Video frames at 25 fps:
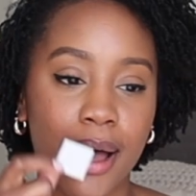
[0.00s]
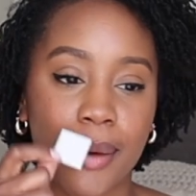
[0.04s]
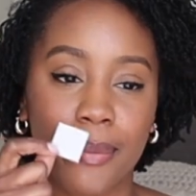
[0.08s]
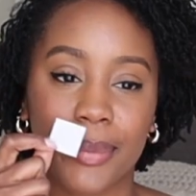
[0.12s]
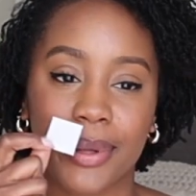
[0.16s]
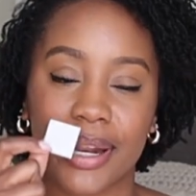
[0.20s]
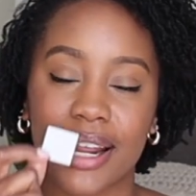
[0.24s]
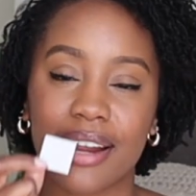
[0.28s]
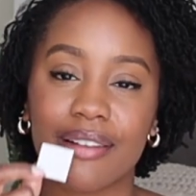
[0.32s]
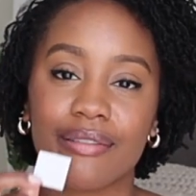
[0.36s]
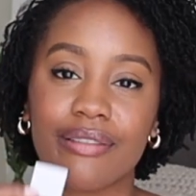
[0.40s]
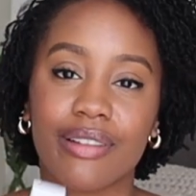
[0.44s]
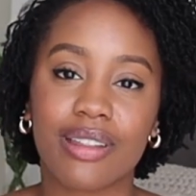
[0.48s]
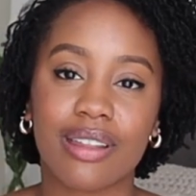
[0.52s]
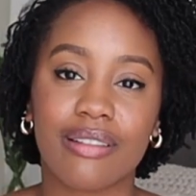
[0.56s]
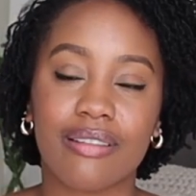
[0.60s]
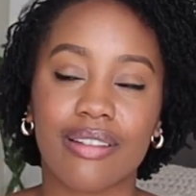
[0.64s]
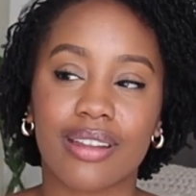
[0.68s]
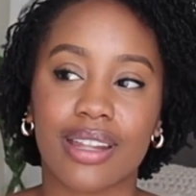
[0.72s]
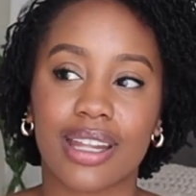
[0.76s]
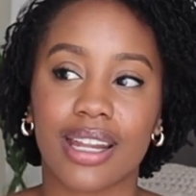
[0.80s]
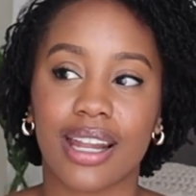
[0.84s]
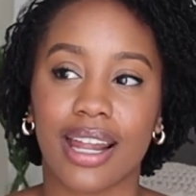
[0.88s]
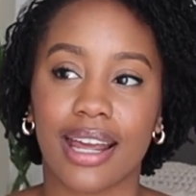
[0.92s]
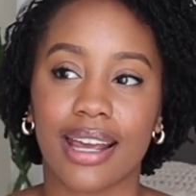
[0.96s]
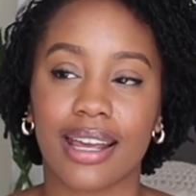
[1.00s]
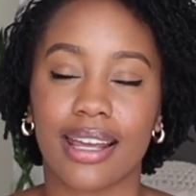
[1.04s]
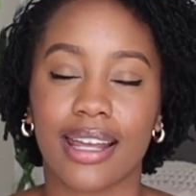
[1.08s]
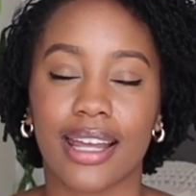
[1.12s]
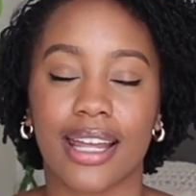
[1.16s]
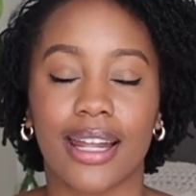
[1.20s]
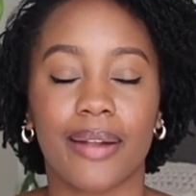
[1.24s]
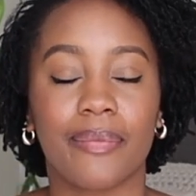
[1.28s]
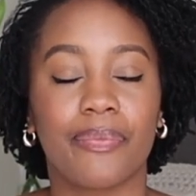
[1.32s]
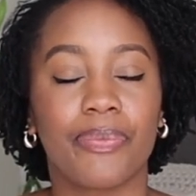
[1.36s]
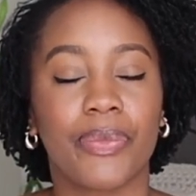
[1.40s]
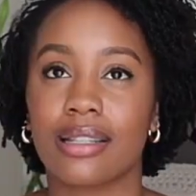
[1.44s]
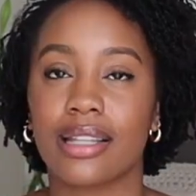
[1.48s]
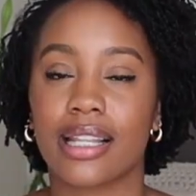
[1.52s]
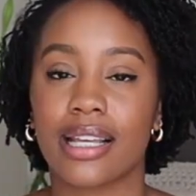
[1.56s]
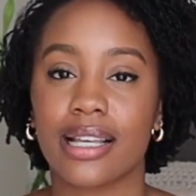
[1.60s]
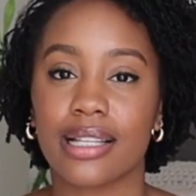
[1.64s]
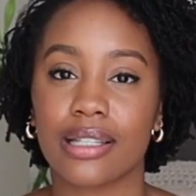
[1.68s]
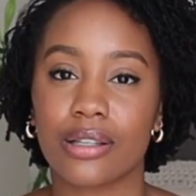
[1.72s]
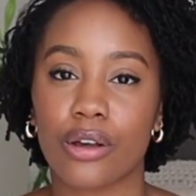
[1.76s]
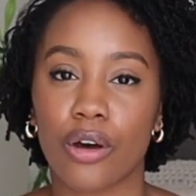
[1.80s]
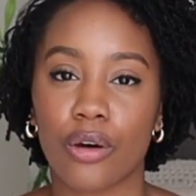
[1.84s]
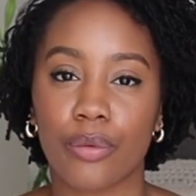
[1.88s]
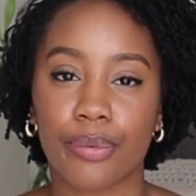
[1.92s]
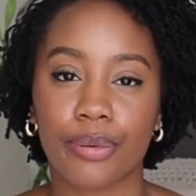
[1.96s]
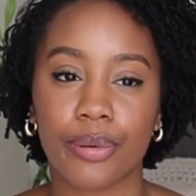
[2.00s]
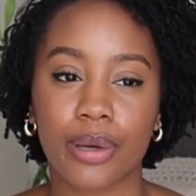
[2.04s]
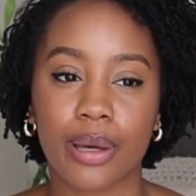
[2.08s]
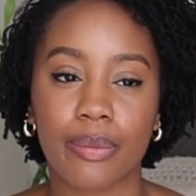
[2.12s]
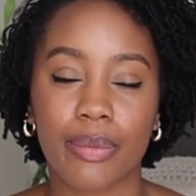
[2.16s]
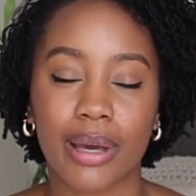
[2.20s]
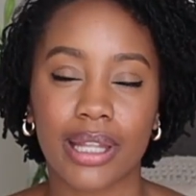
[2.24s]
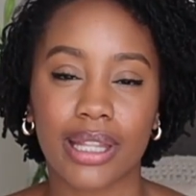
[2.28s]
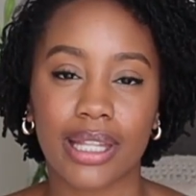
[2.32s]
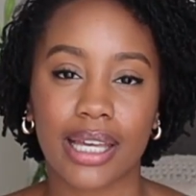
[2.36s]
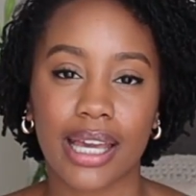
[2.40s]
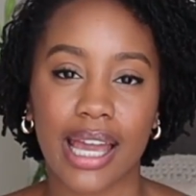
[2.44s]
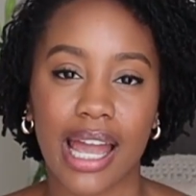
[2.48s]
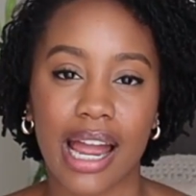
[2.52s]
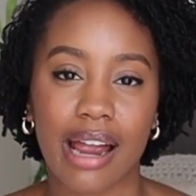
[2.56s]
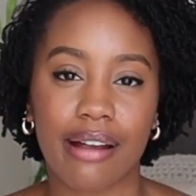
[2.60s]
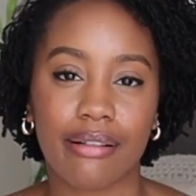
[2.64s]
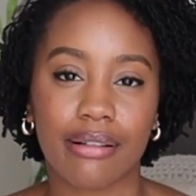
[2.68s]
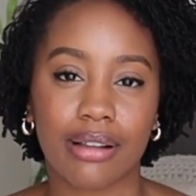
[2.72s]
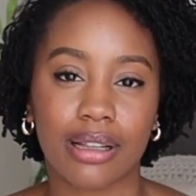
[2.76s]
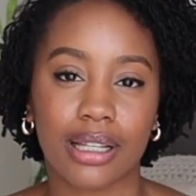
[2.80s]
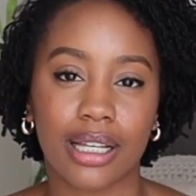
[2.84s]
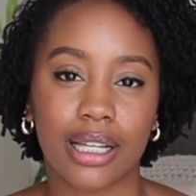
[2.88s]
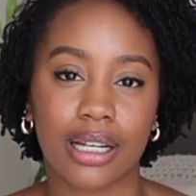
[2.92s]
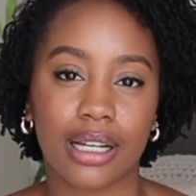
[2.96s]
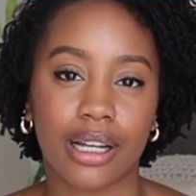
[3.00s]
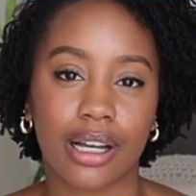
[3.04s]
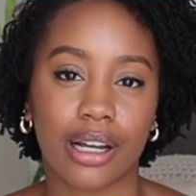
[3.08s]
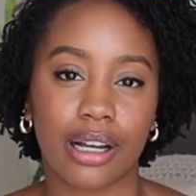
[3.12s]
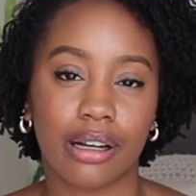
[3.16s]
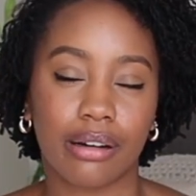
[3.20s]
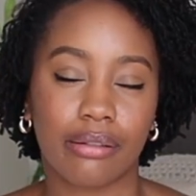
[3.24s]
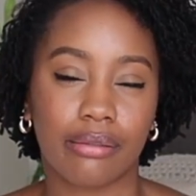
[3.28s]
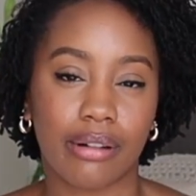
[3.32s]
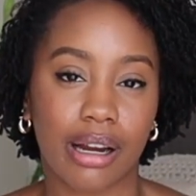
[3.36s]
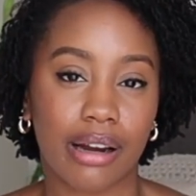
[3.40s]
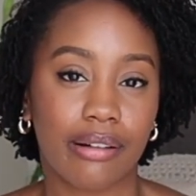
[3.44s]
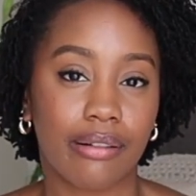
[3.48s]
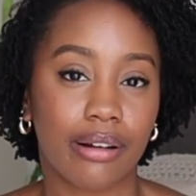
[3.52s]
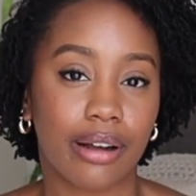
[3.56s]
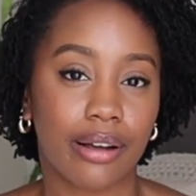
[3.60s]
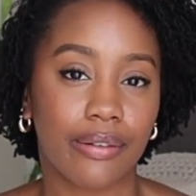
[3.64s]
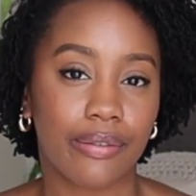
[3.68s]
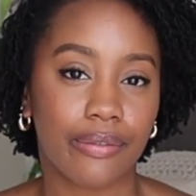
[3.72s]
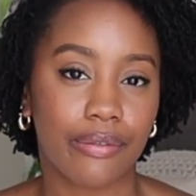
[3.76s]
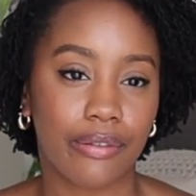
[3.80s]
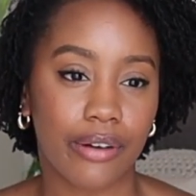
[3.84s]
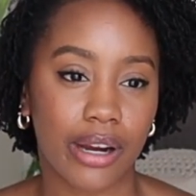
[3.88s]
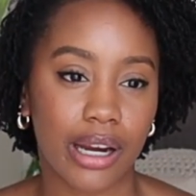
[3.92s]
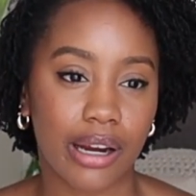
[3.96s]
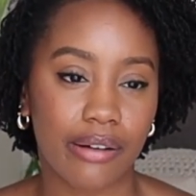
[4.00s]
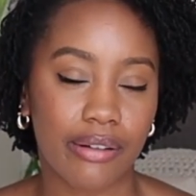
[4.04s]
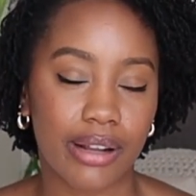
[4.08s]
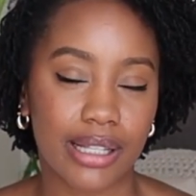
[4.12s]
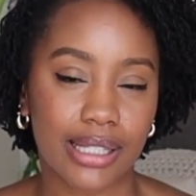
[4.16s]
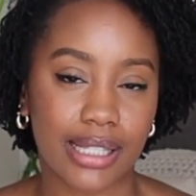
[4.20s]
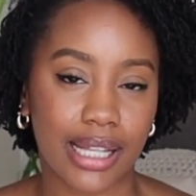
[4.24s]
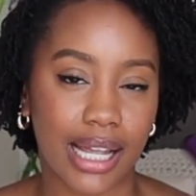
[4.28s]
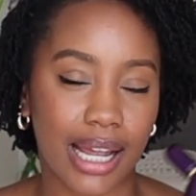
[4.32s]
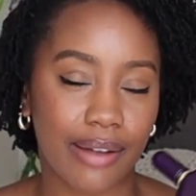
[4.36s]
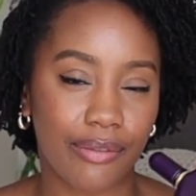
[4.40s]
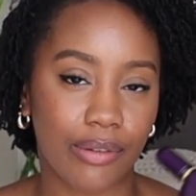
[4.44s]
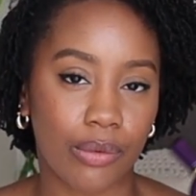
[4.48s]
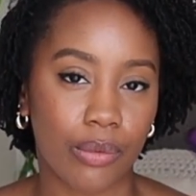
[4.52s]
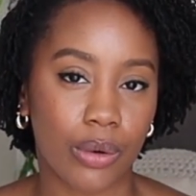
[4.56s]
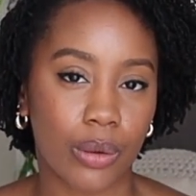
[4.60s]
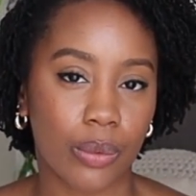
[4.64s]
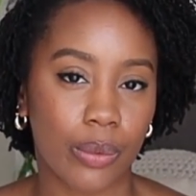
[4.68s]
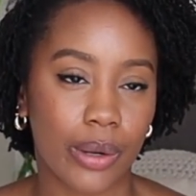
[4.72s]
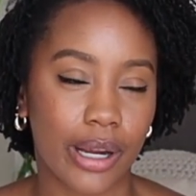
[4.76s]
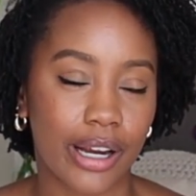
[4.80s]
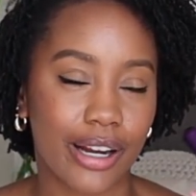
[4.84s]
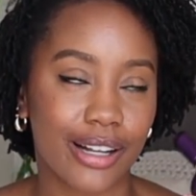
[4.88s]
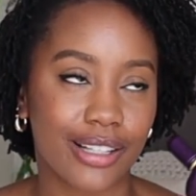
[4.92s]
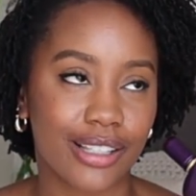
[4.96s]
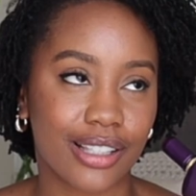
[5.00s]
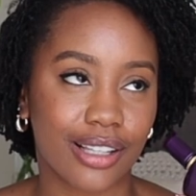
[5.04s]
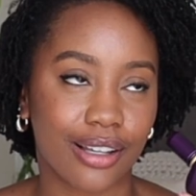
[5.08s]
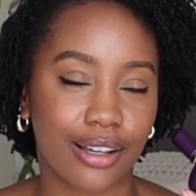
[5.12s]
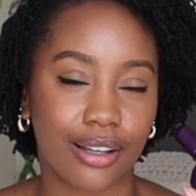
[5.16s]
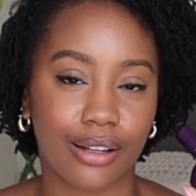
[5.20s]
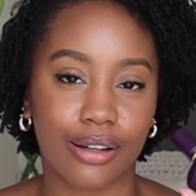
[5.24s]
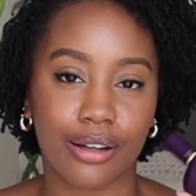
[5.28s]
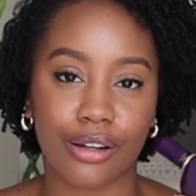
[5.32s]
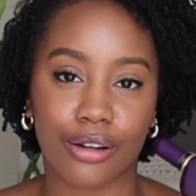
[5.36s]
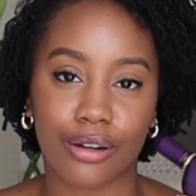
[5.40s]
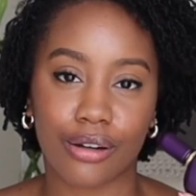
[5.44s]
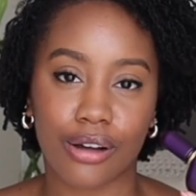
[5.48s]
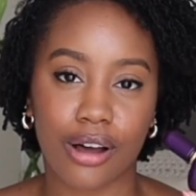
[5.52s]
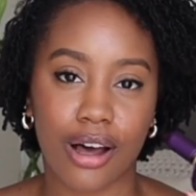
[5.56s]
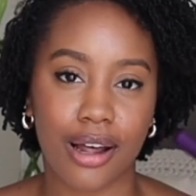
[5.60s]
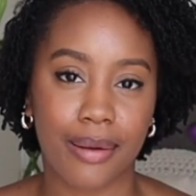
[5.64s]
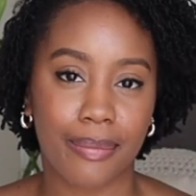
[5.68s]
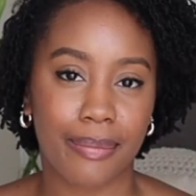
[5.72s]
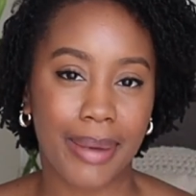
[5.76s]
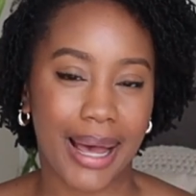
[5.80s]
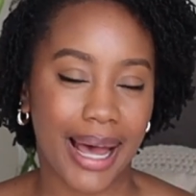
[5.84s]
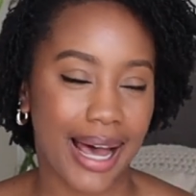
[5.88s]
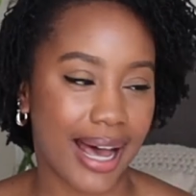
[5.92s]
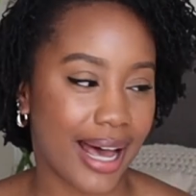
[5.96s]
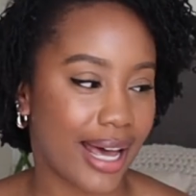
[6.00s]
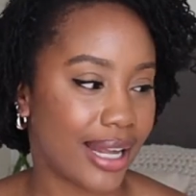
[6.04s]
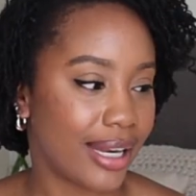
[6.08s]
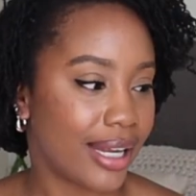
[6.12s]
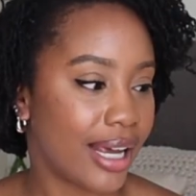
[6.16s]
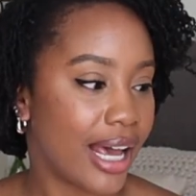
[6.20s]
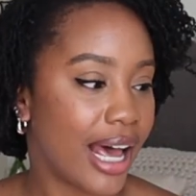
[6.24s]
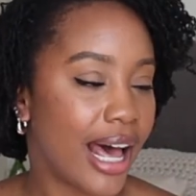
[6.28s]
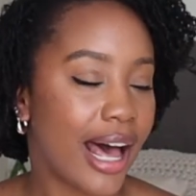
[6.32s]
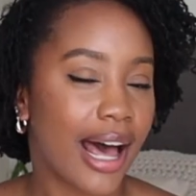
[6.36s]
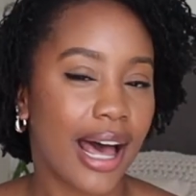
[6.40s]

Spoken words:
But I really, really like it. This Opium and the Carolina Herrera fragrance that everyone wears, the Good Girl Gone Bad,